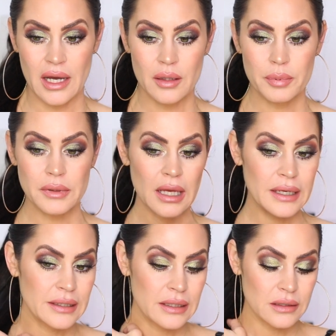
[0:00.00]
I'll
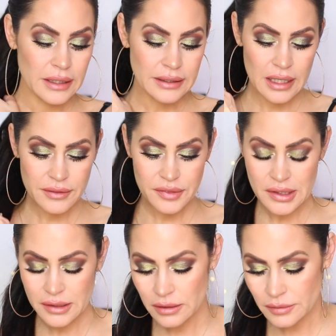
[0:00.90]
apply it, like I
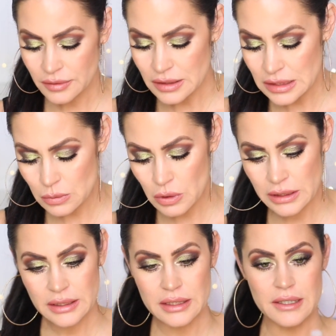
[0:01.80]
think this
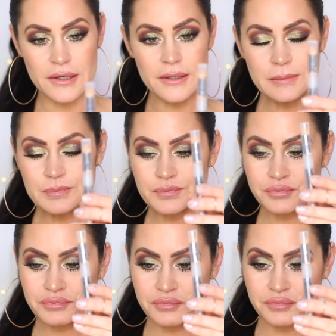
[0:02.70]
one here,
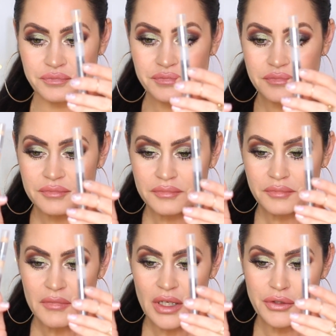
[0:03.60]

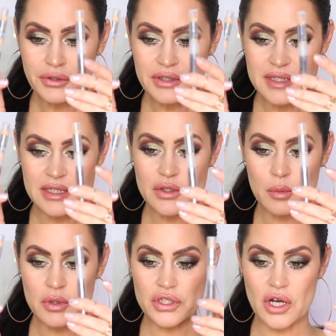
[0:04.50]
you can see is
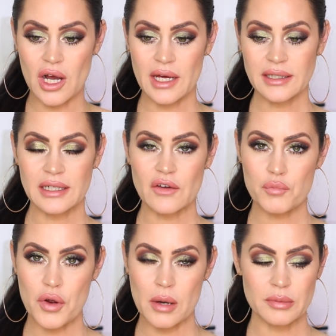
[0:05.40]
almost gone, and
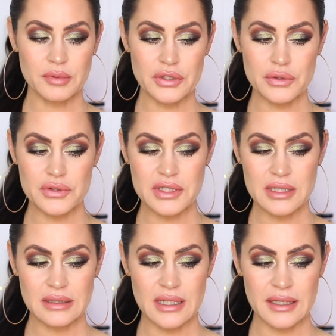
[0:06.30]
I've probably used
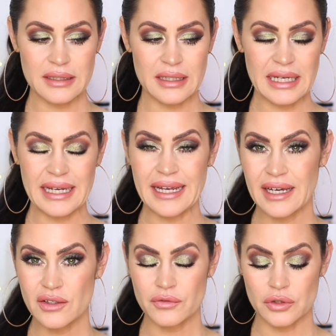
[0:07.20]
it like a
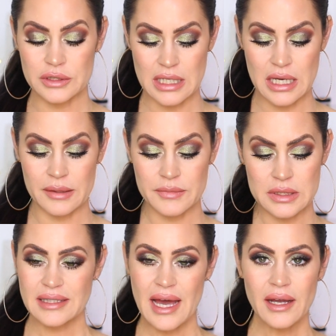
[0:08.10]
handful of
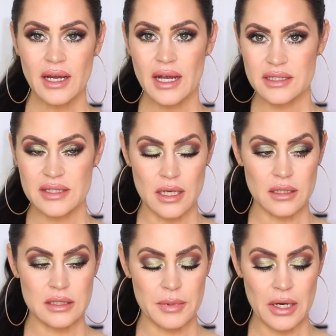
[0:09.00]
times. That kind of
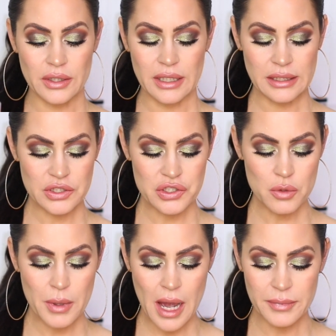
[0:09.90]
sucks about it, and it's
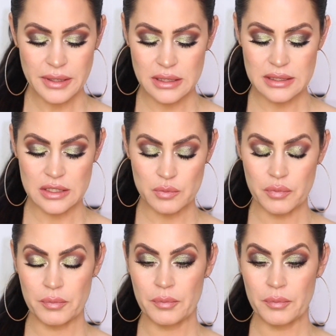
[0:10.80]
too bad because